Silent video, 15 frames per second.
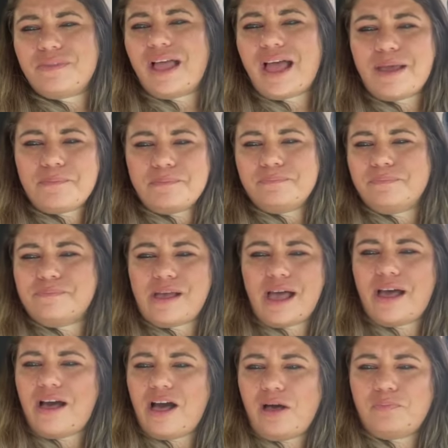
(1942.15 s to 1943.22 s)

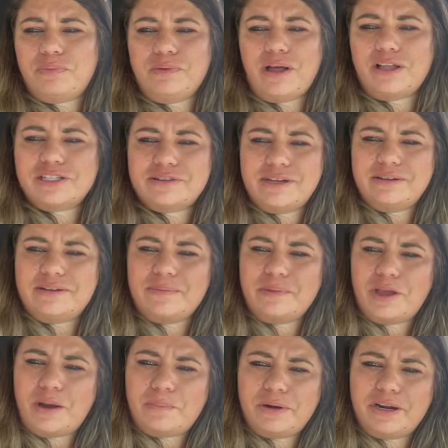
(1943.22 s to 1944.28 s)
I'll help, I'll do it, I'm the
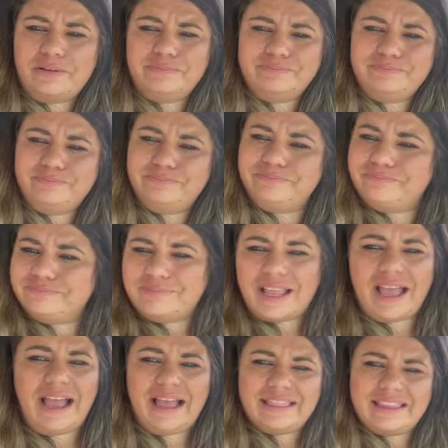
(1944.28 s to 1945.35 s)
carpenter,
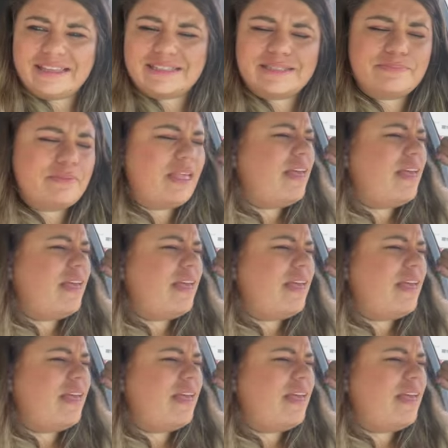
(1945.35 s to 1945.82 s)
I got this.